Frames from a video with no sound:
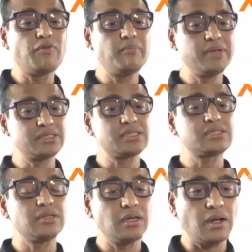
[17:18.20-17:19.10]
used now for
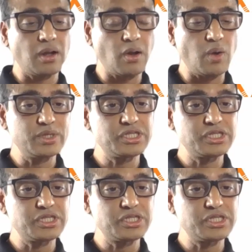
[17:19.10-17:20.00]
business
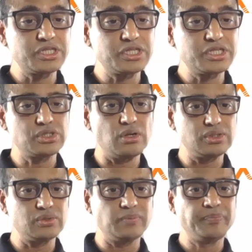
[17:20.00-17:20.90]
conversations and
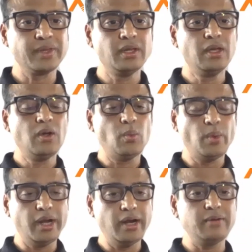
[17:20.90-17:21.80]
transactions also,
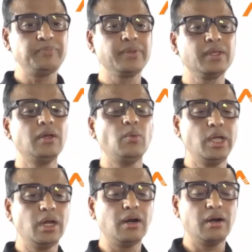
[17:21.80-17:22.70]
where we
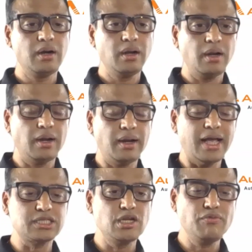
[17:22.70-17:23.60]
are
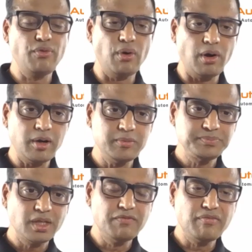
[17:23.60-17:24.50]
asking for
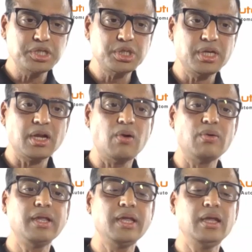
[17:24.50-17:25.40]
information
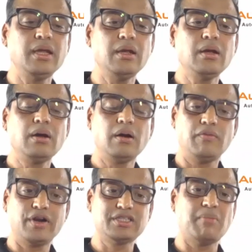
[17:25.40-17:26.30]
around the,
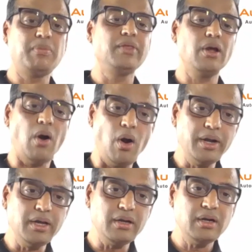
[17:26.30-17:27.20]
for example, the
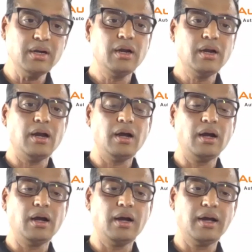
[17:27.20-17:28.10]
order,
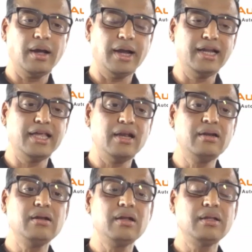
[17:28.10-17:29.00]
and
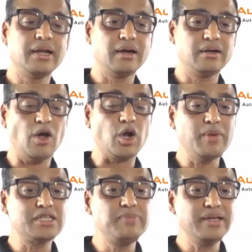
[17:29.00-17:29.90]
then there are
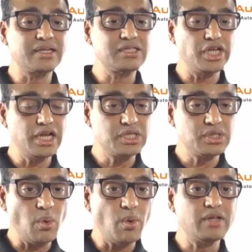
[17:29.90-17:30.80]
documents being exchanged
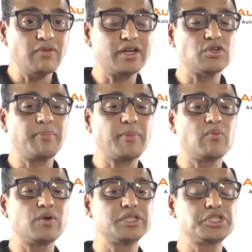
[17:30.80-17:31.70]
over the WhatsApp
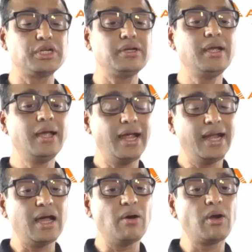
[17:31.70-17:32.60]
conversation,
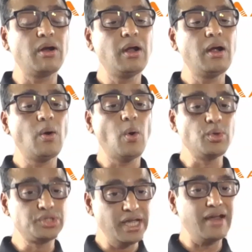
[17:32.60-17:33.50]
and our
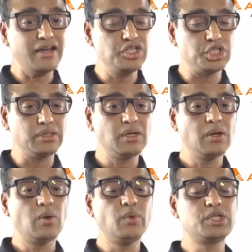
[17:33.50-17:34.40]
OCR engine,
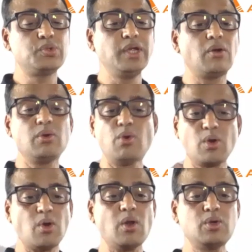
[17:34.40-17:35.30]
which we don't
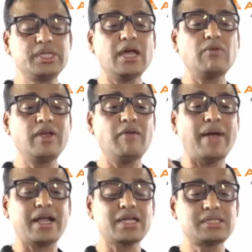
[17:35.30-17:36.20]
call OCR, we have
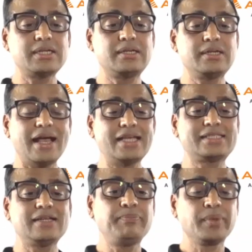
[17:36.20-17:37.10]
packaged it as